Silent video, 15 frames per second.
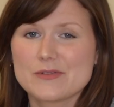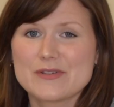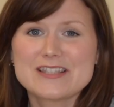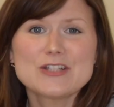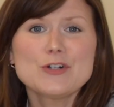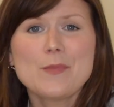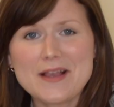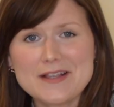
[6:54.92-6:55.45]
So it
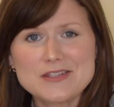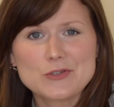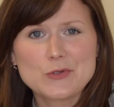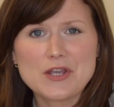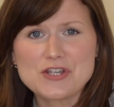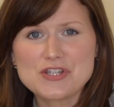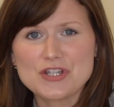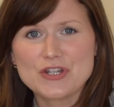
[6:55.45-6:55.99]
still begs the
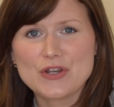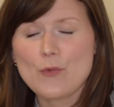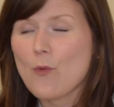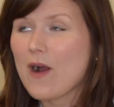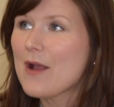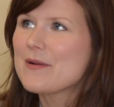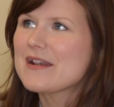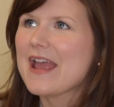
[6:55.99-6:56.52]
question,
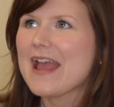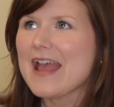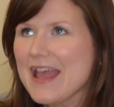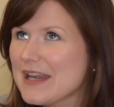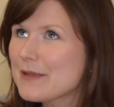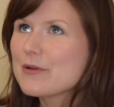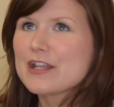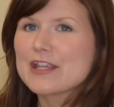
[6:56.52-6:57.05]
why would
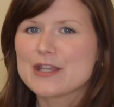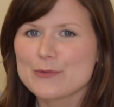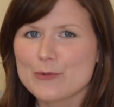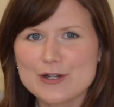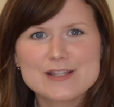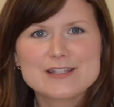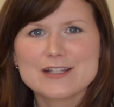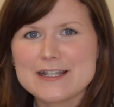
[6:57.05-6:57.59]
anybody
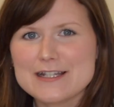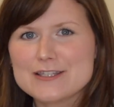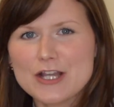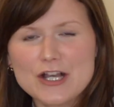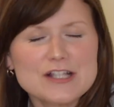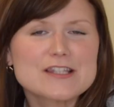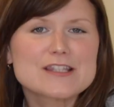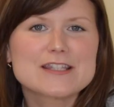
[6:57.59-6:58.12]
want to study
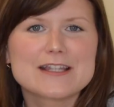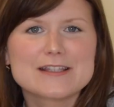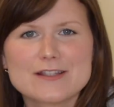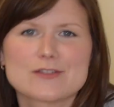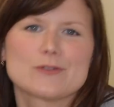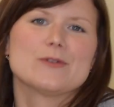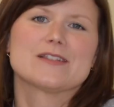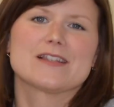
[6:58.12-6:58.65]
dust in the
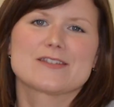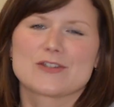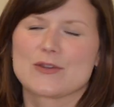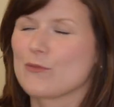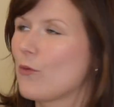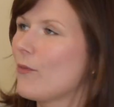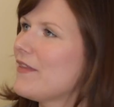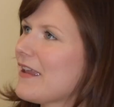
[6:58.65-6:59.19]
solar
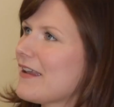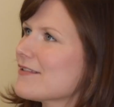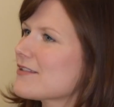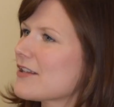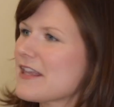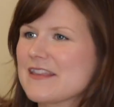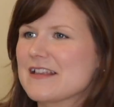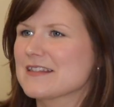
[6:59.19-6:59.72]
system when they can
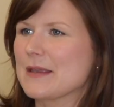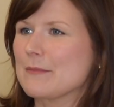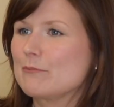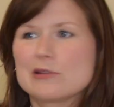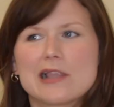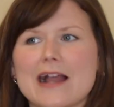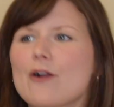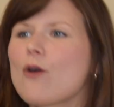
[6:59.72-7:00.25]
study things like
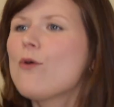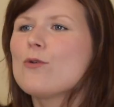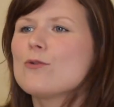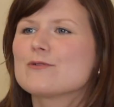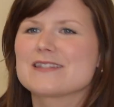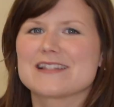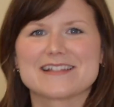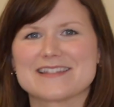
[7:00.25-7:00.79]
black
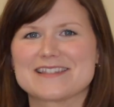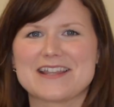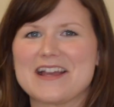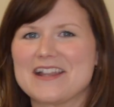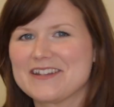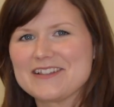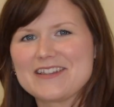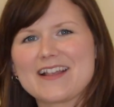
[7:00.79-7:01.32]
holes
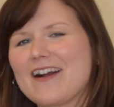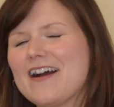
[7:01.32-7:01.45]
instead, like